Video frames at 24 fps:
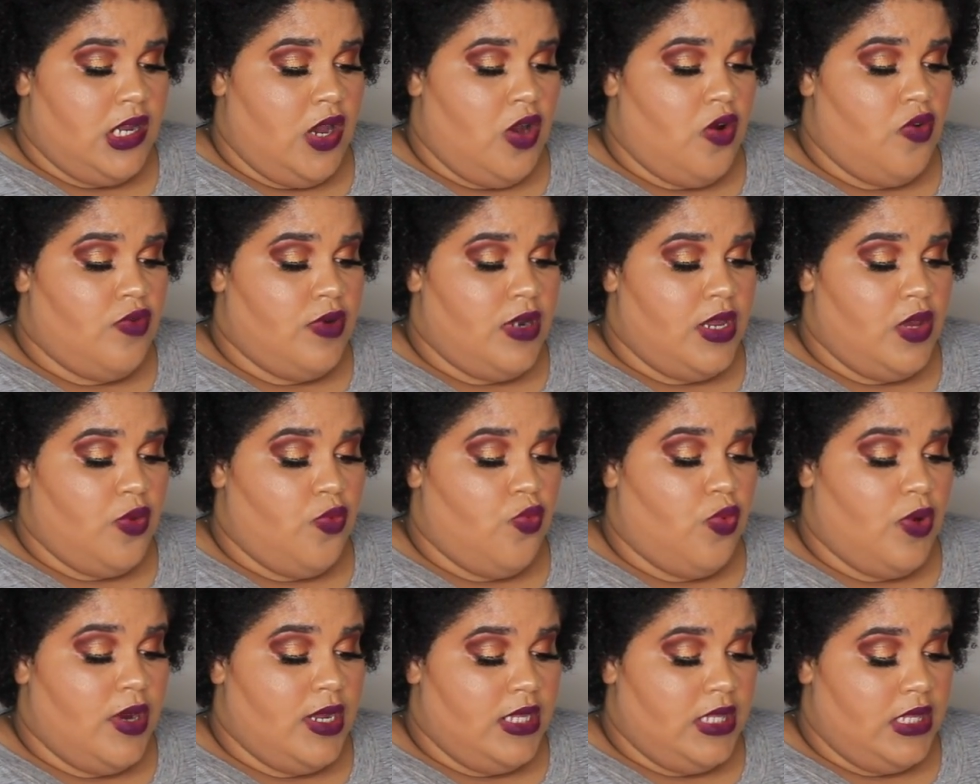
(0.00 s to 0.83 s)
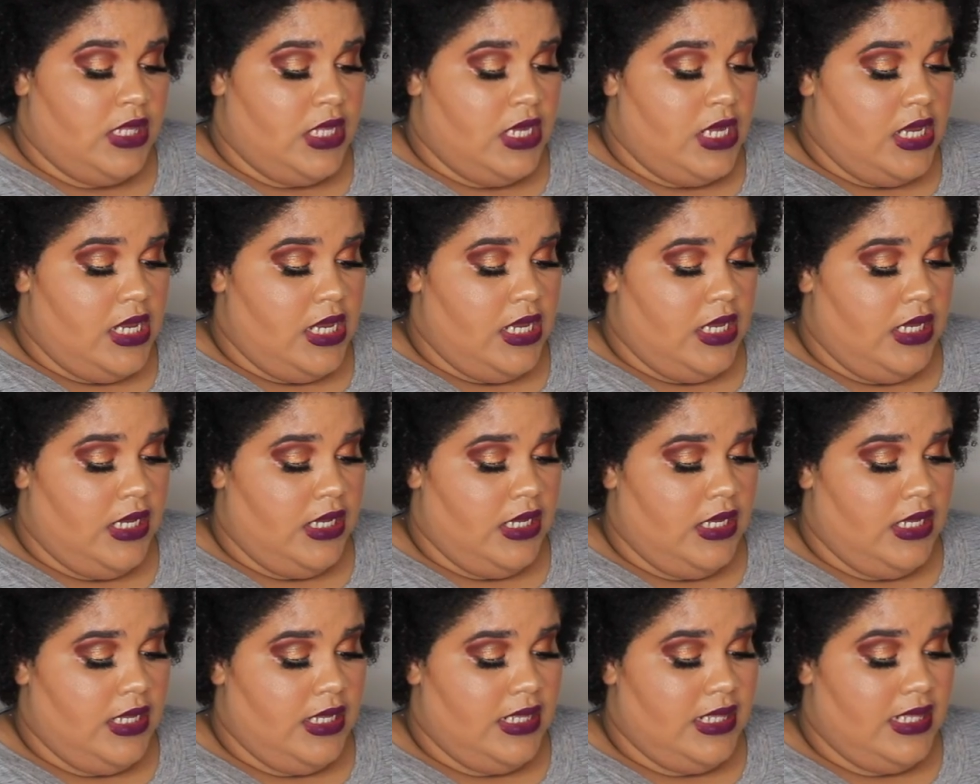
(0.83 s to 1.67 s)
only one
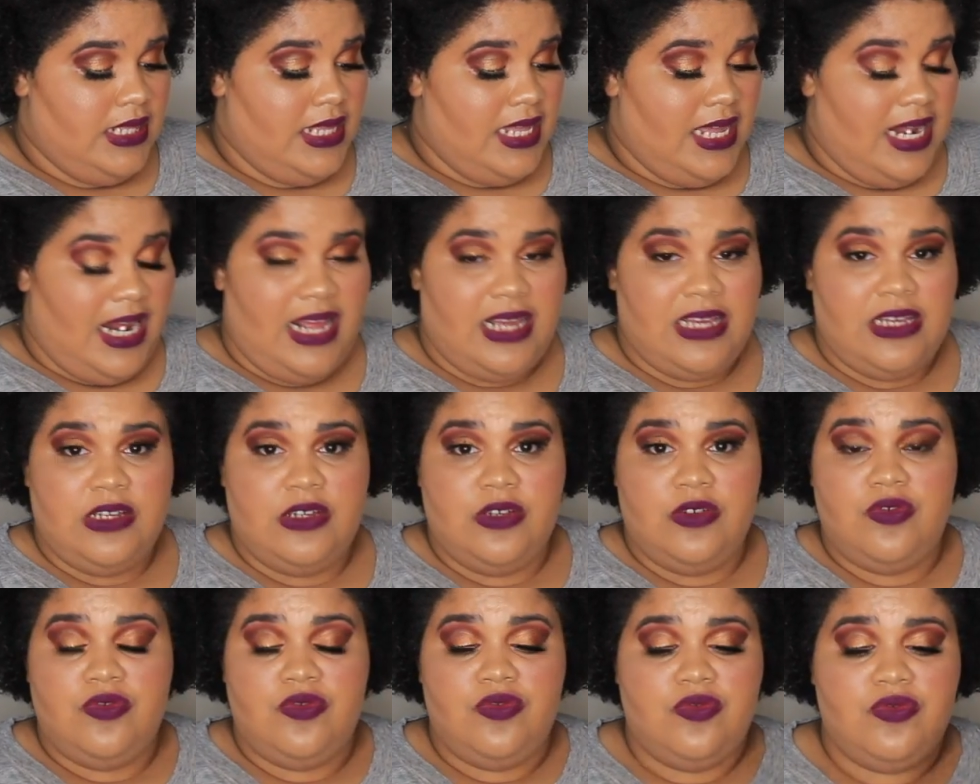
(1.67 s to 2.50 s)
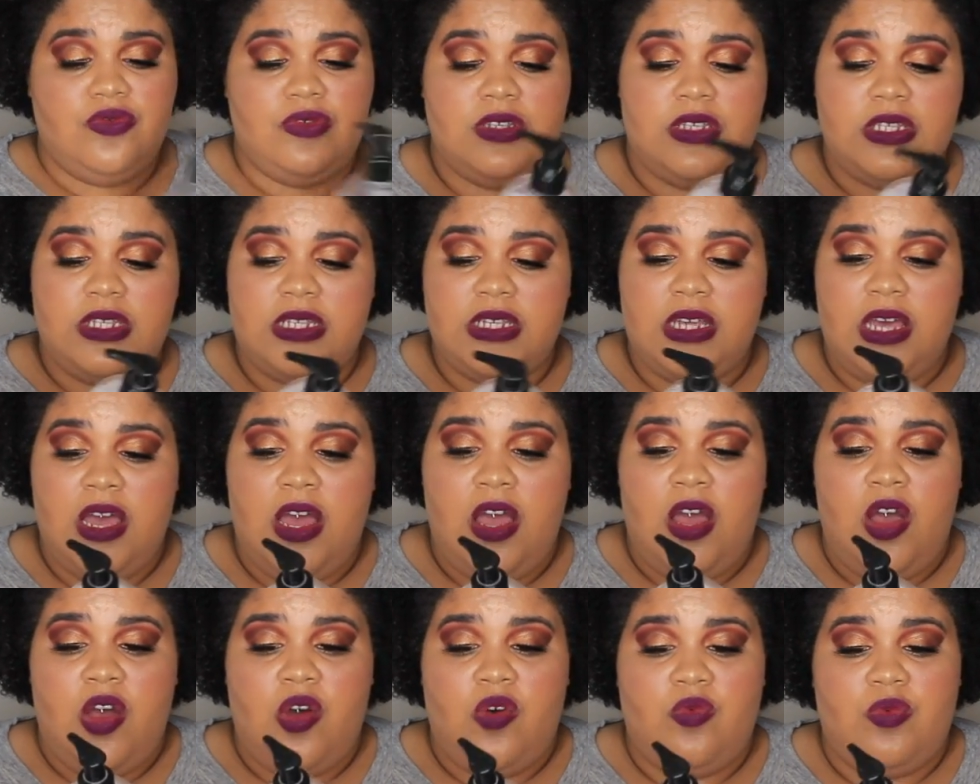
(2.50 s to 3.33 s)
thing that I use,
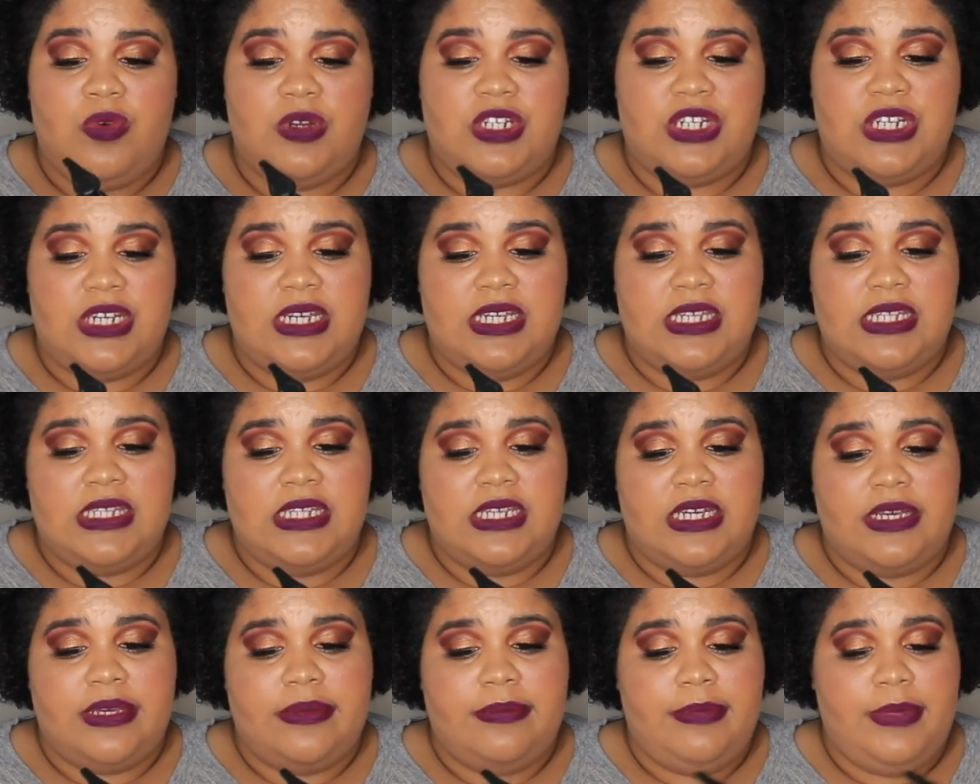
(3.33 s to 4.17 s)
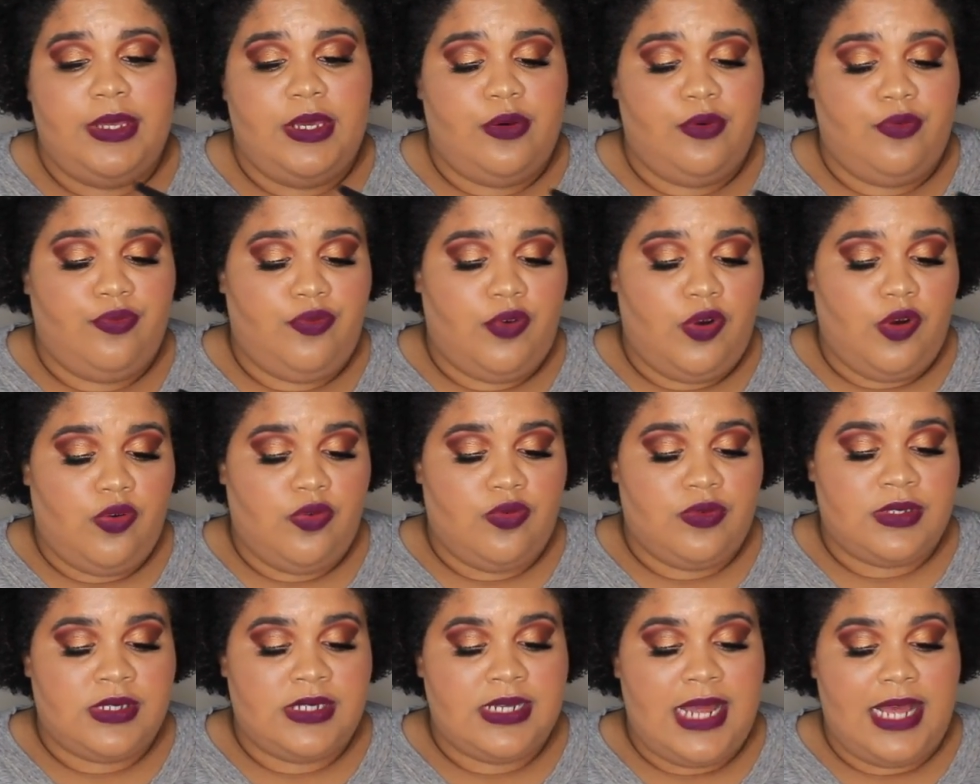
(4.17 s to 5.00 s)
which is the Camille
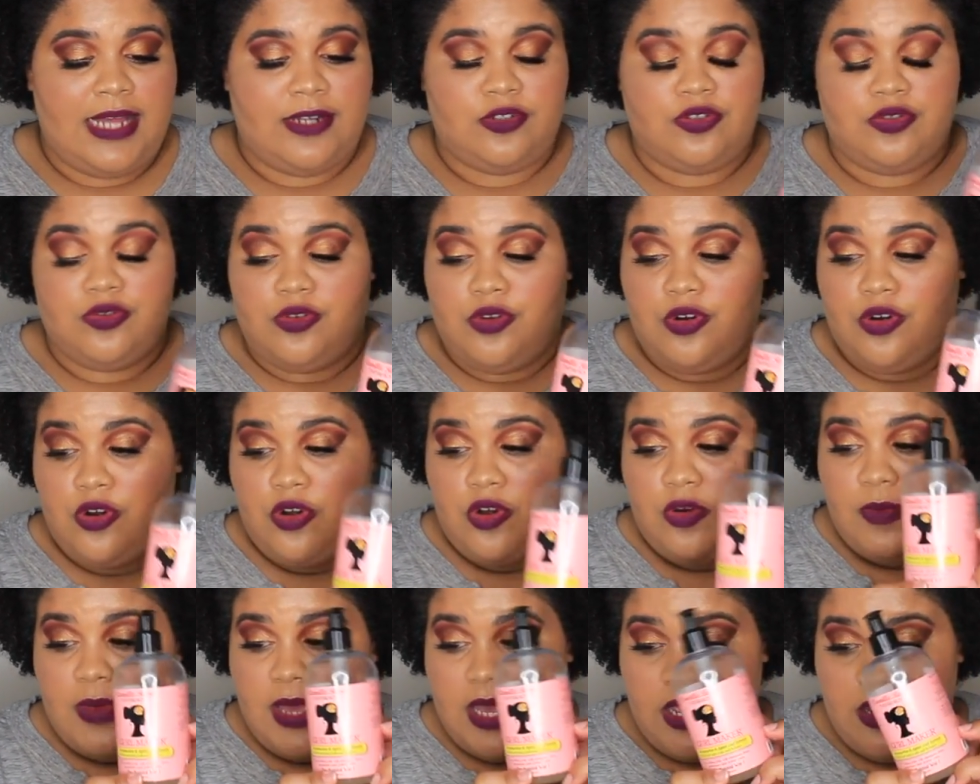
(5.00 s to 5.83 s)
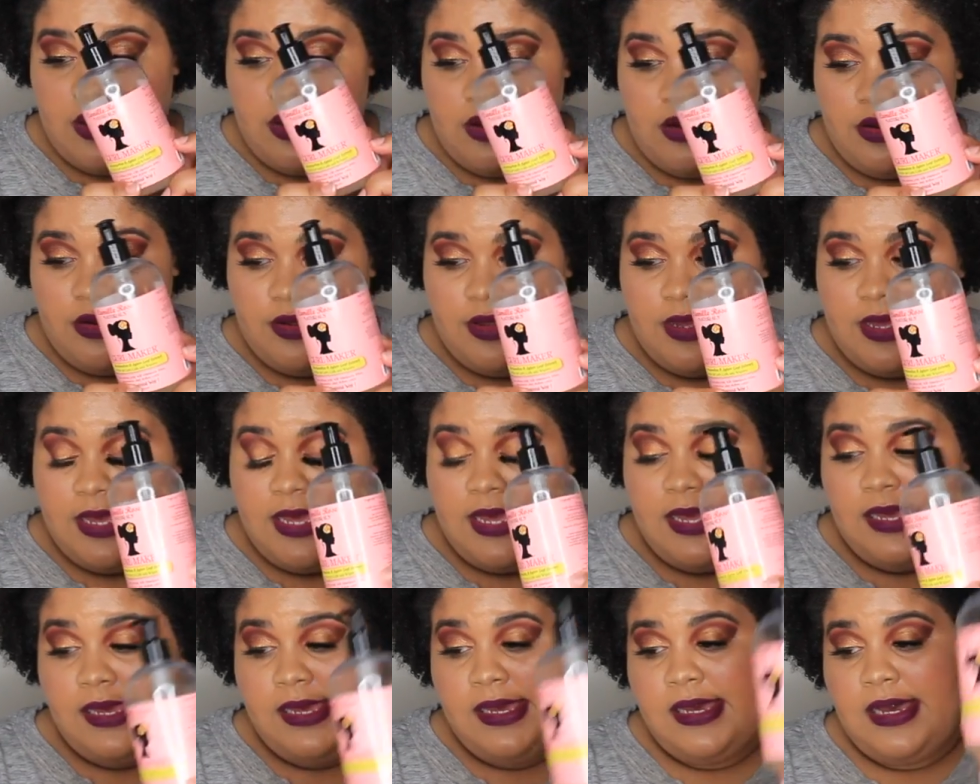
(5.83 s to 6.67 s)
Rose Natural Curl Maker.
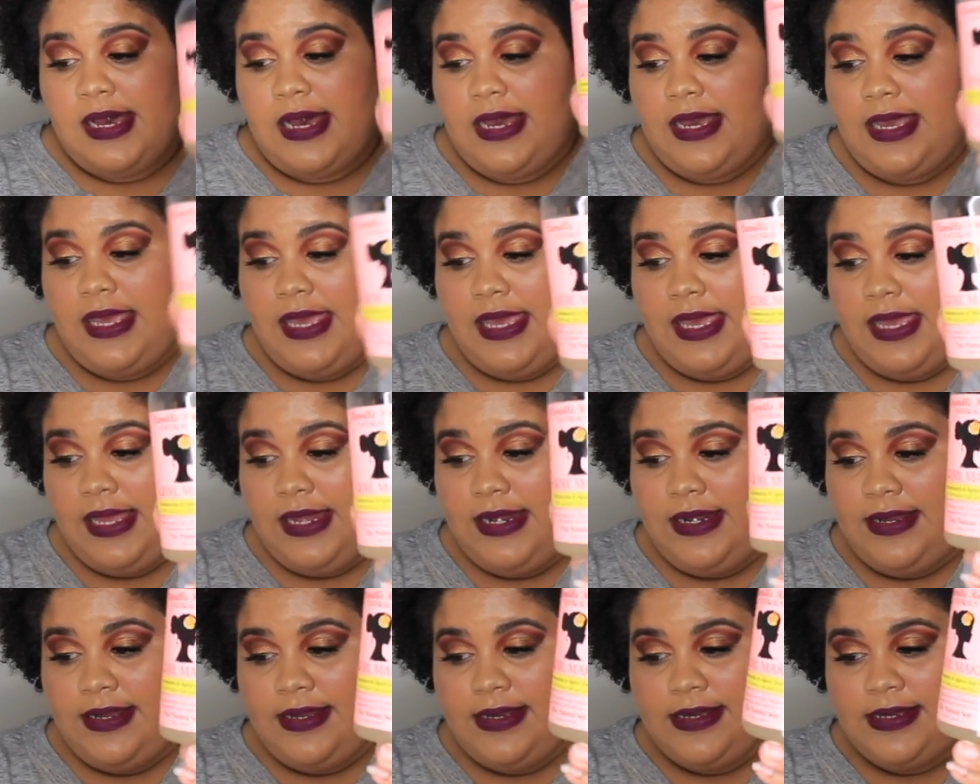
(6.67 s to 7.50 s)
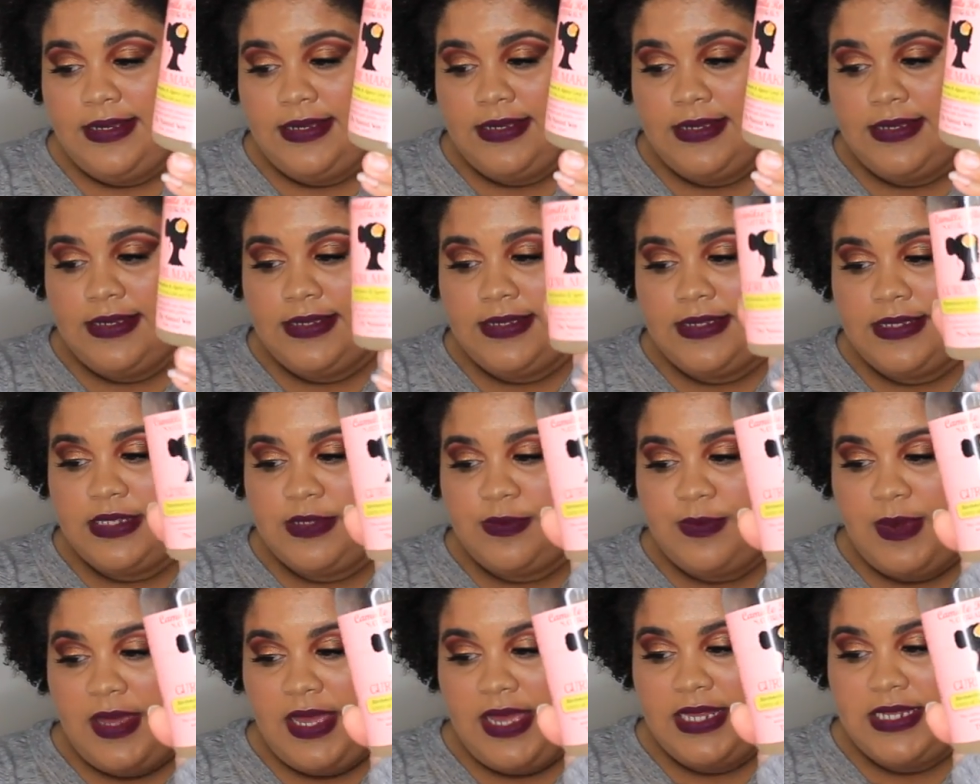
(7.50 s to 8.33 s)
Again,
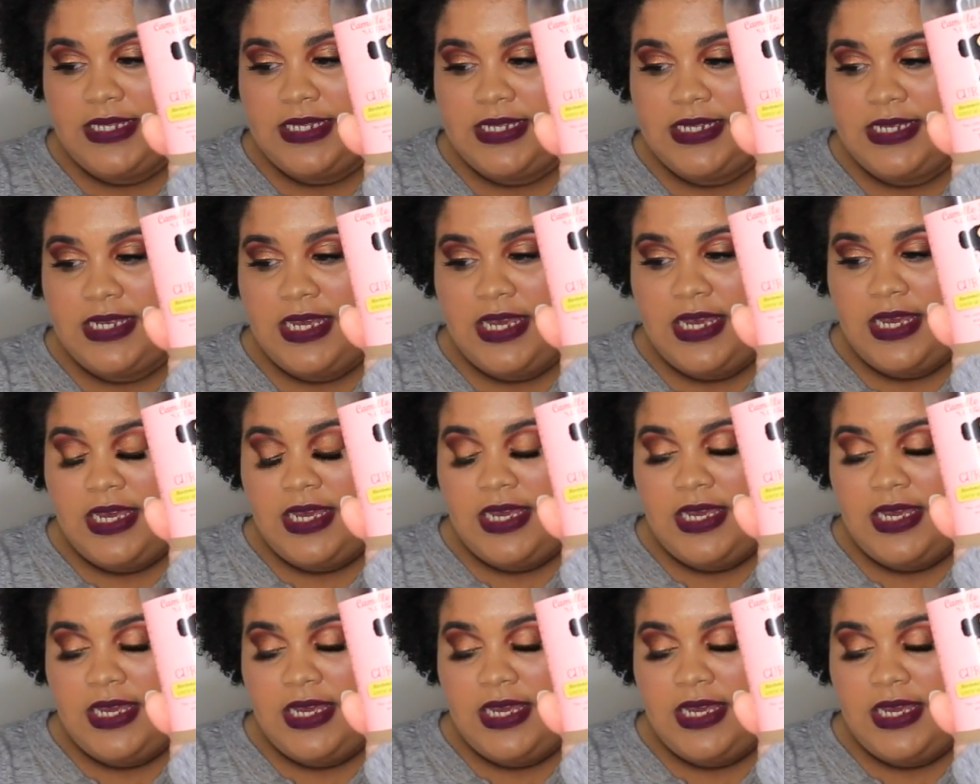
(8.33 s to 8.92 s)
spent